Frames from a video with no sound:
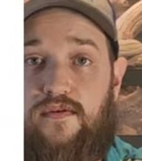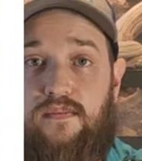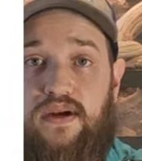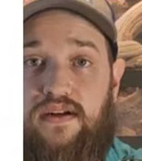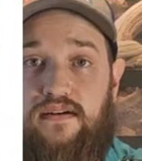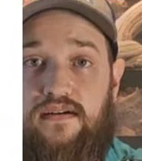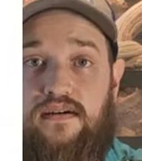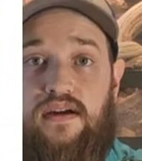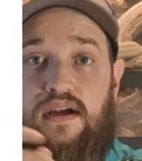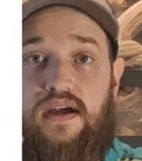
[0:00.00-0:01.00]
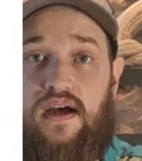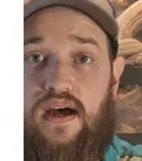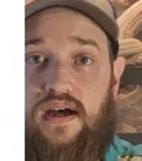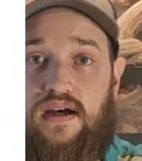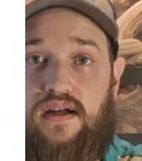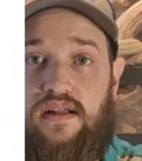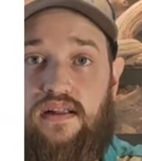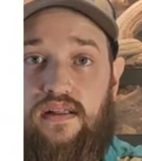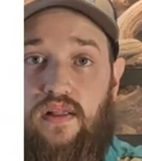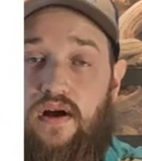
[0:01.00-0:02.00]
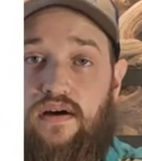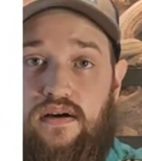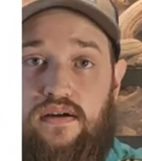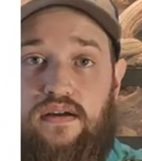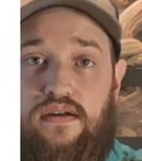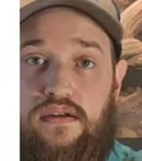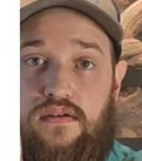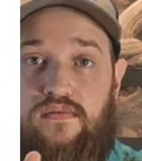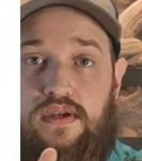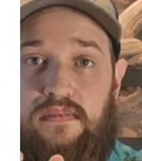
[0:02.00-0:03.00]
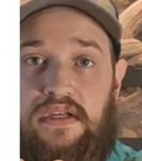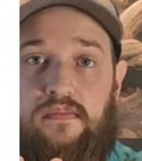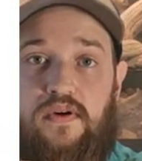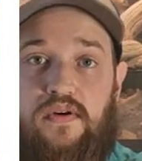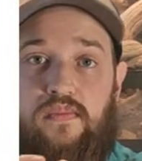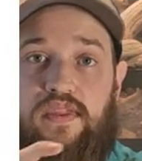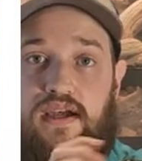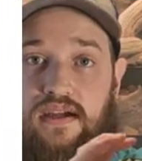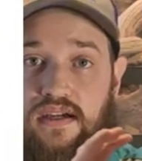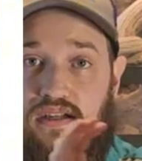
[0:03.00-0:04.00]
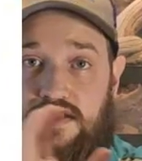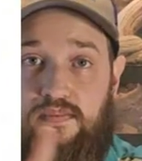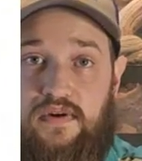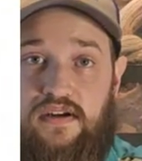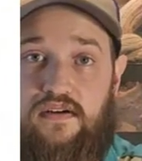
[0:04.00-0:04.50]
or better long UVB bulb that can spread